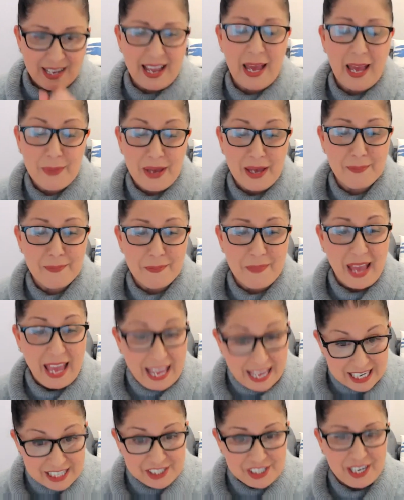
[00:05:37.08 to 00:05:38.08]

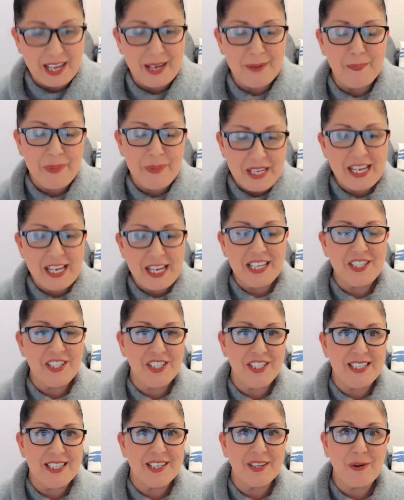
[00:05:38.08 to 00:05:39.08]
MMH, and
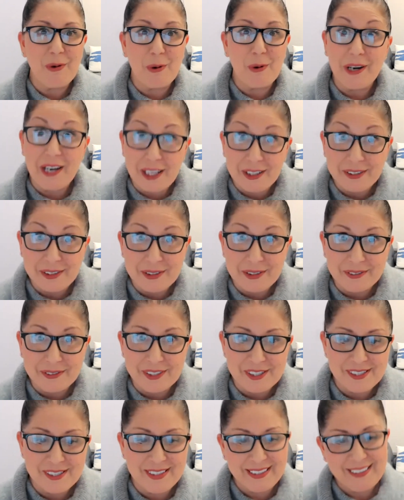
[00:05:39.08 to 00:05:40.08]
PhD at Cornell
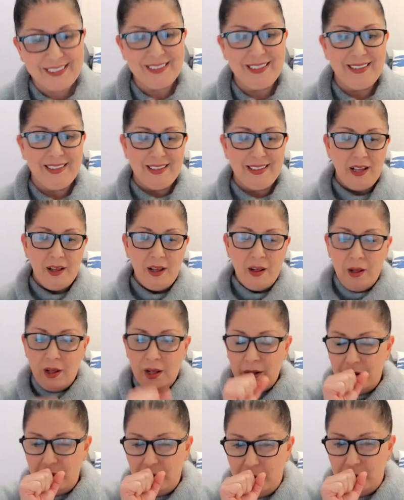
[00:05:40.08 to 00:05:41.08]
University.
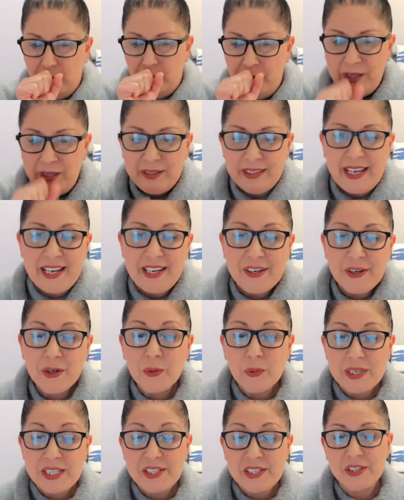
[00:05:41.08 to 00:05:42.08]
And
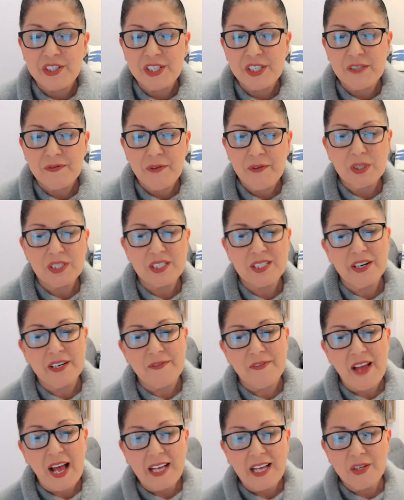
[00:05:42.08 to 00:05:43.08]
her research is focused on
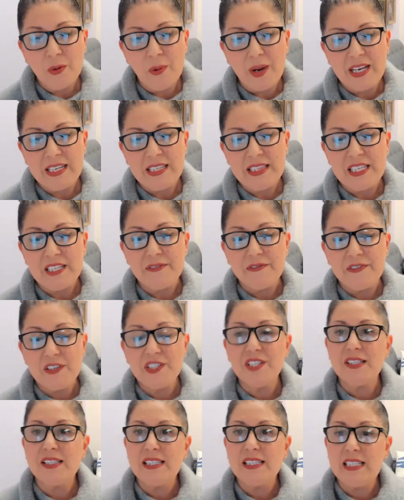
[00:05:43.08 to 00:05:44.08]
evaluating the
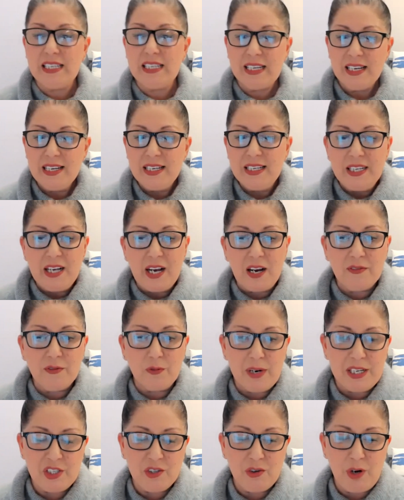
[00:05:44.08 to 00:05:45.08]
efficiency of
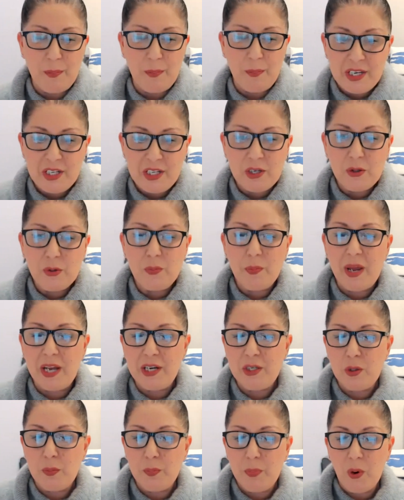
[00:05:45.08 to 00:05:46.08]
restaurant
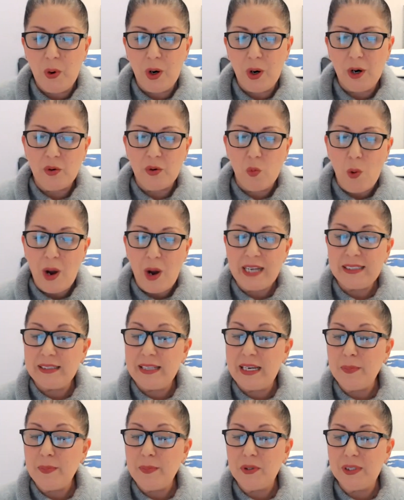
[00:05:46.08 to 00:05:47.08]
menu board, and wine
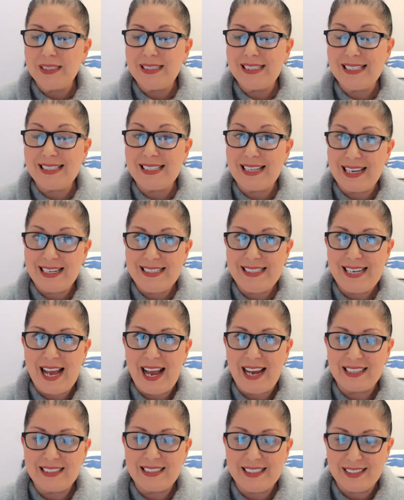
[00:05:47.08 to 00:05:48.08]
label design
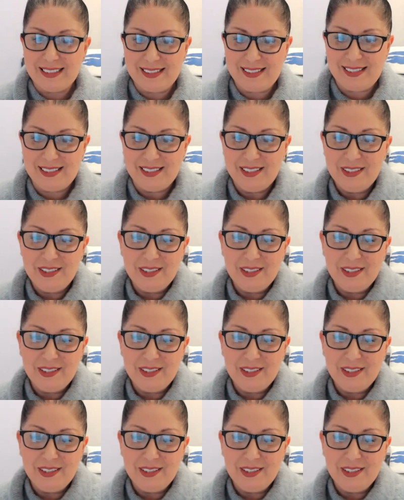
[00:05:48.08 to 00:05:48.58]
tactics.